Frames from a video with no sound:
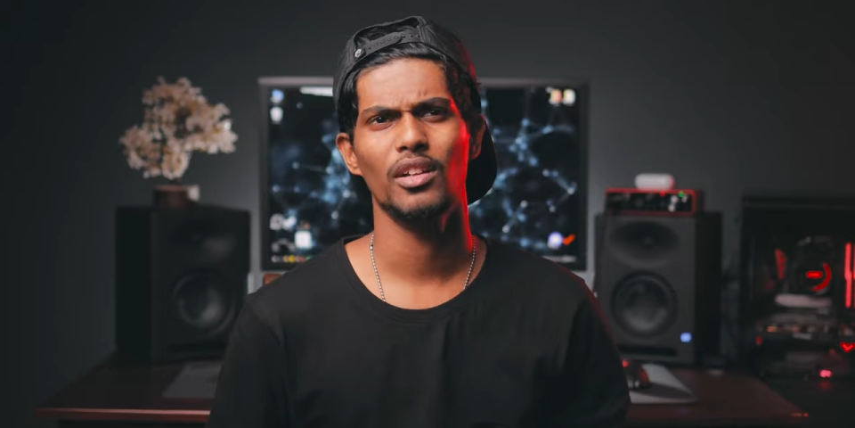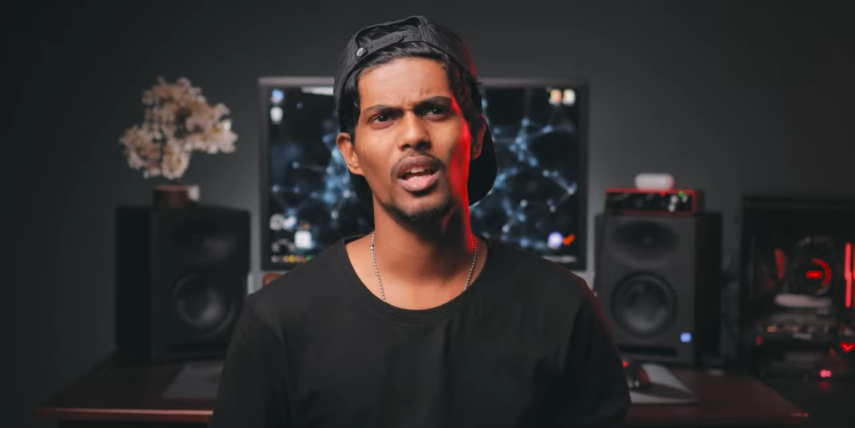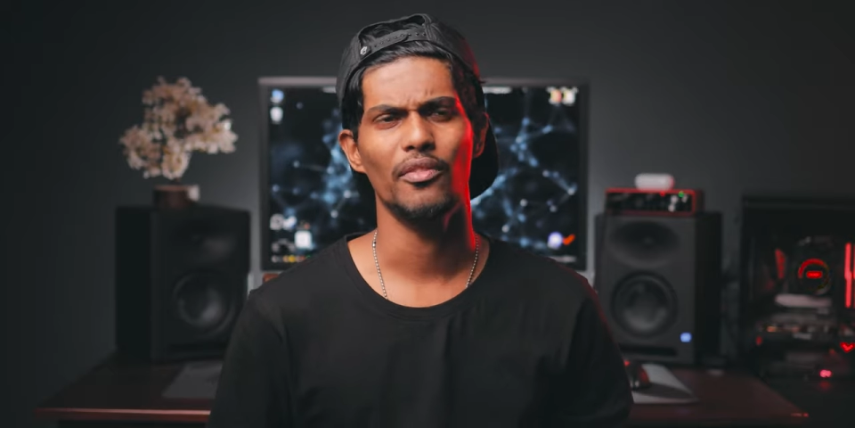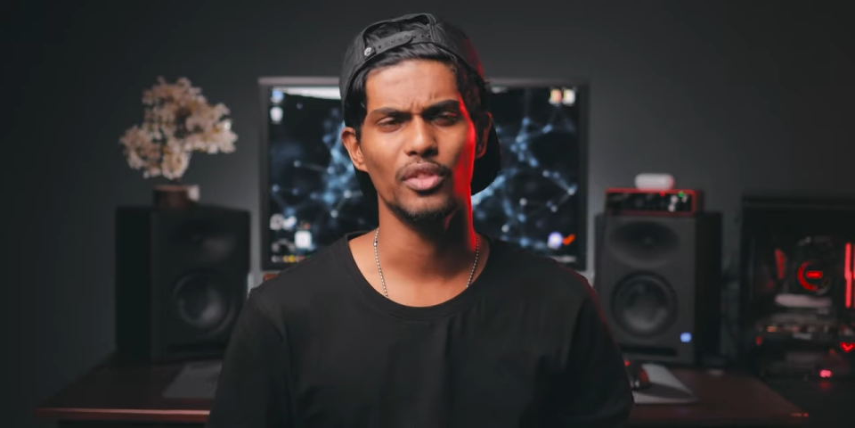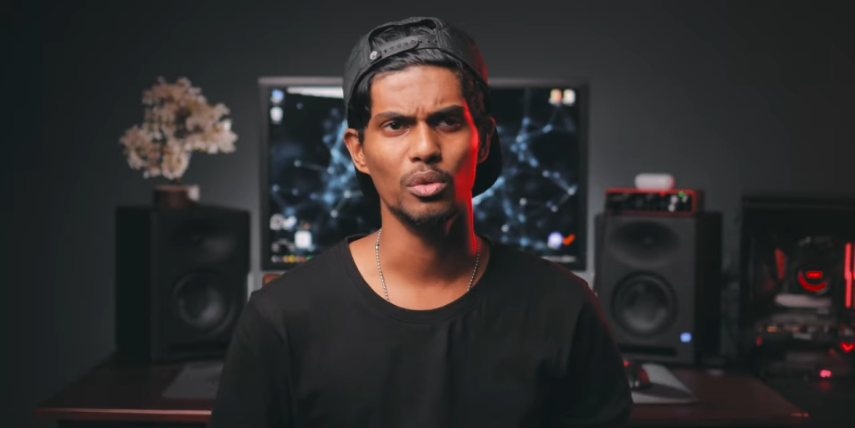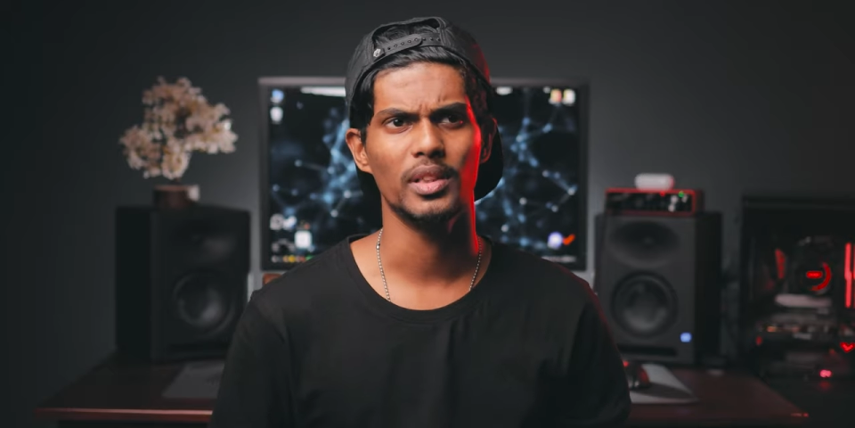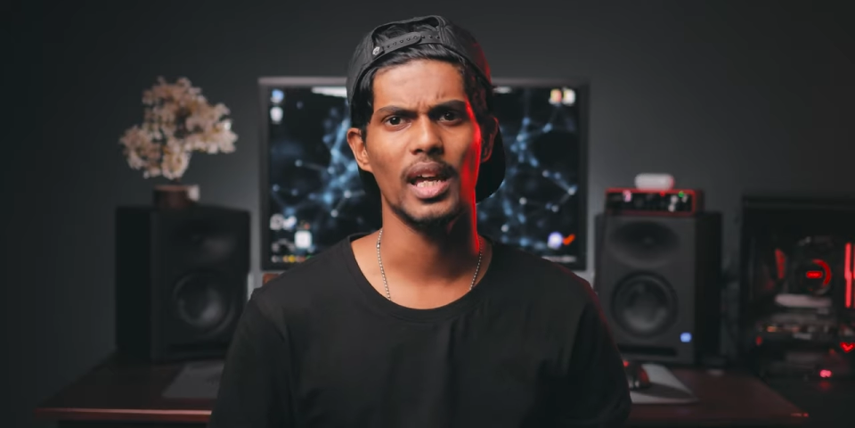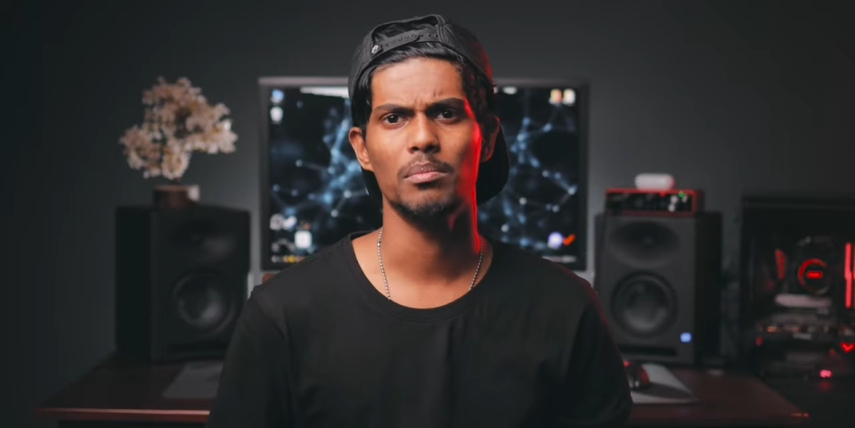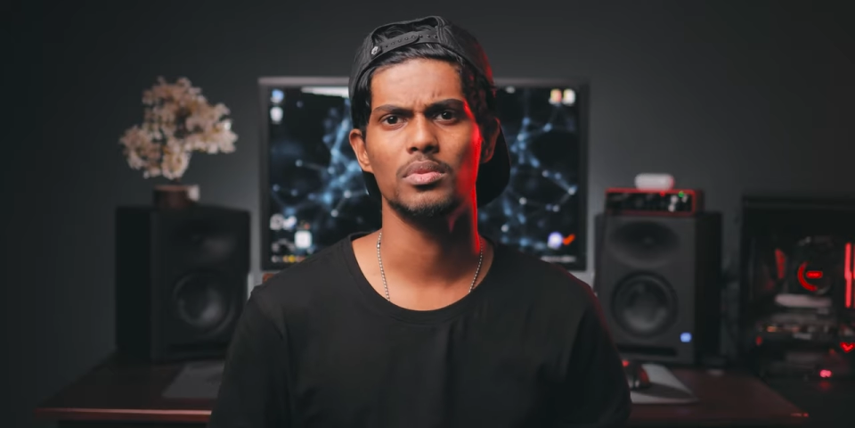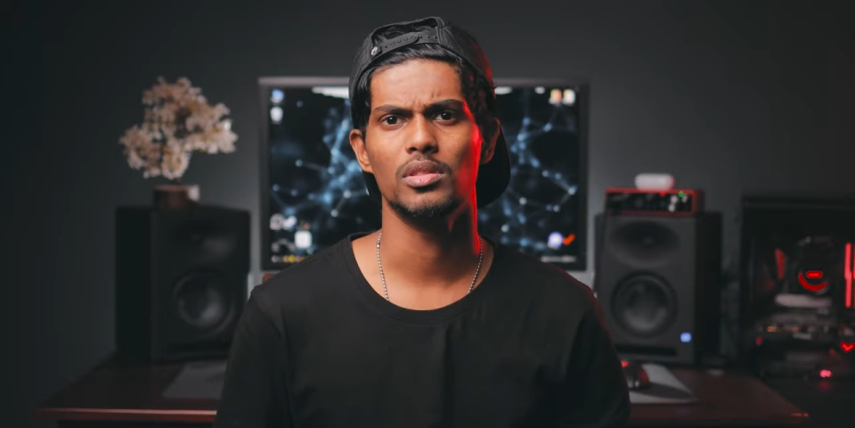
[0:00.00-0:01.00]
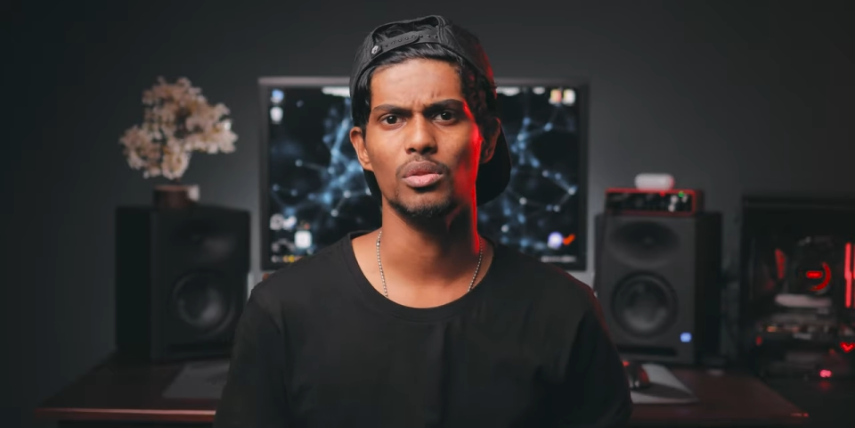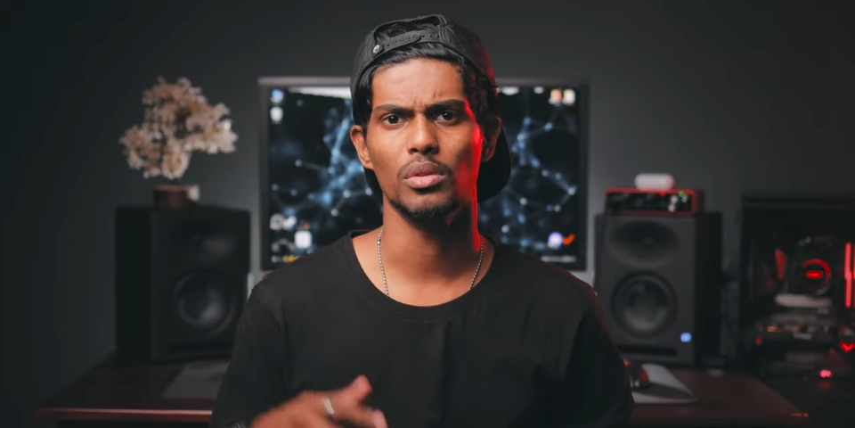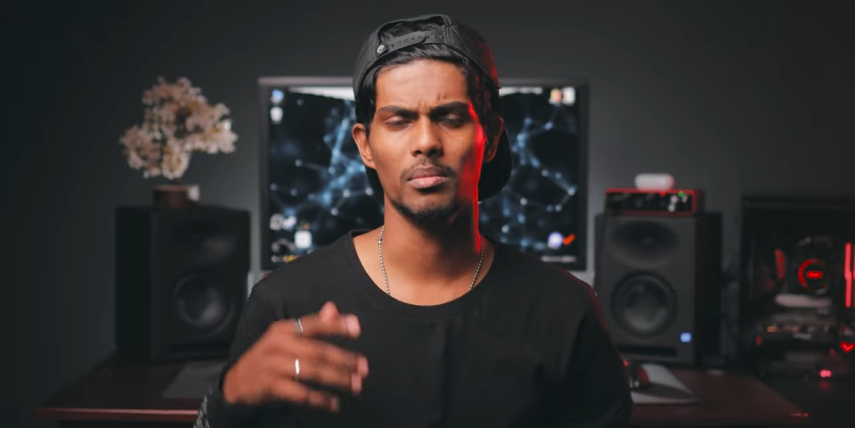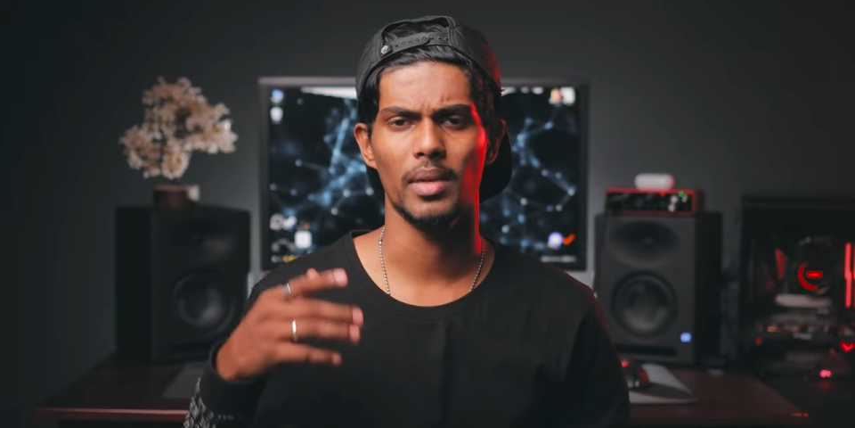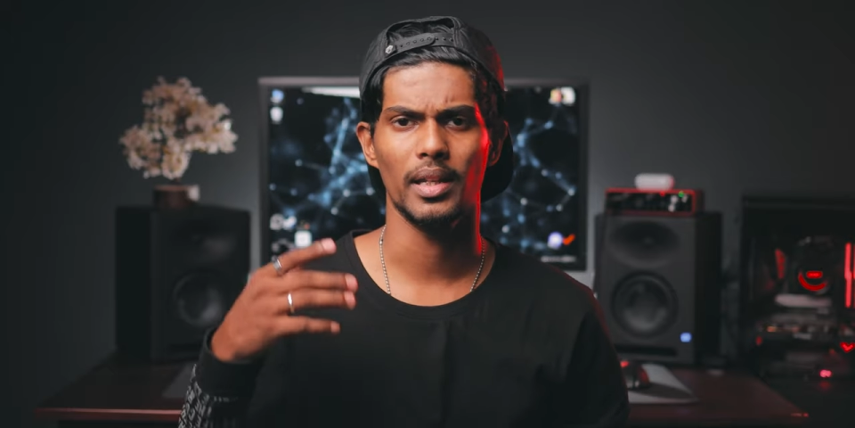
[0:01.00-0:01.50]
a few times
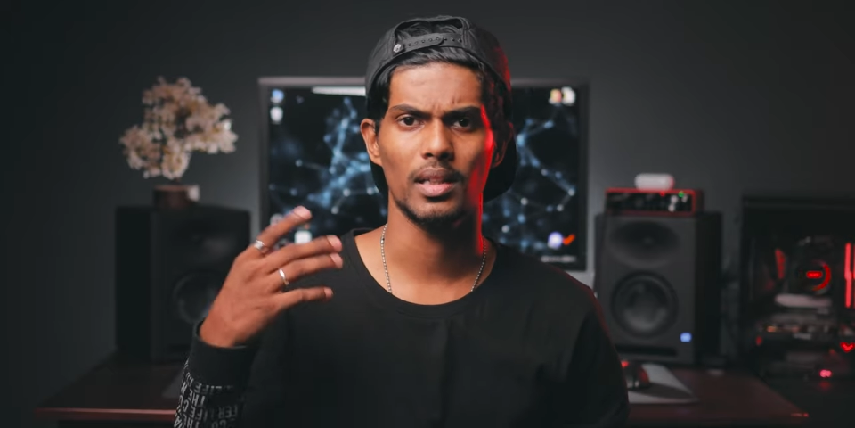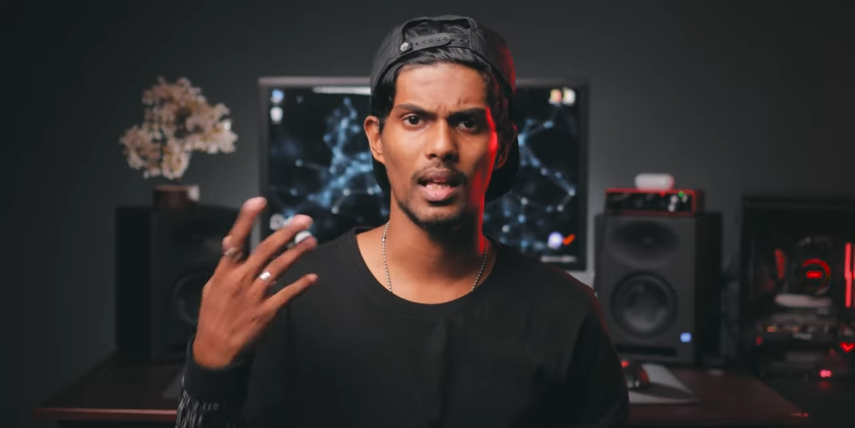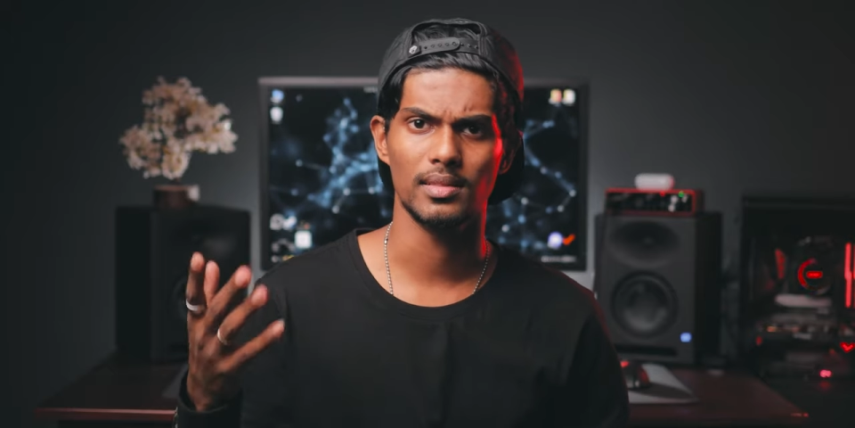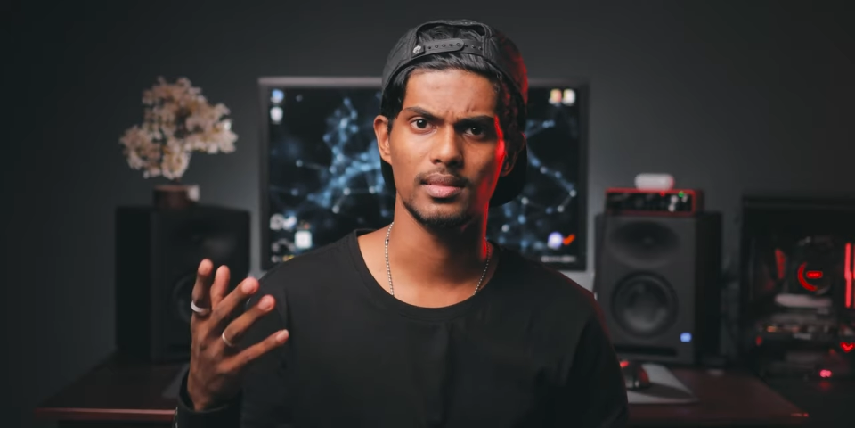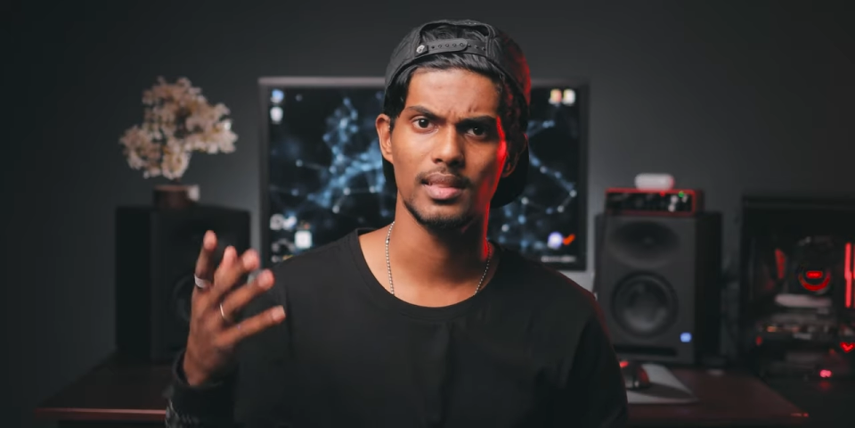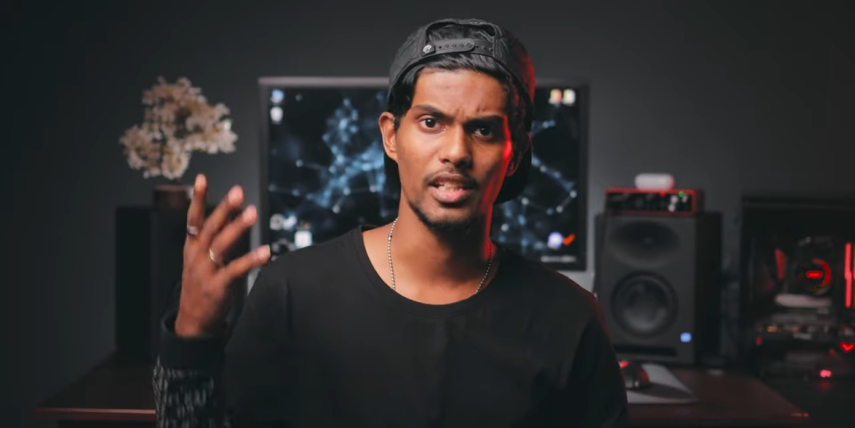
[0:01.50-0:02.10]
during my classes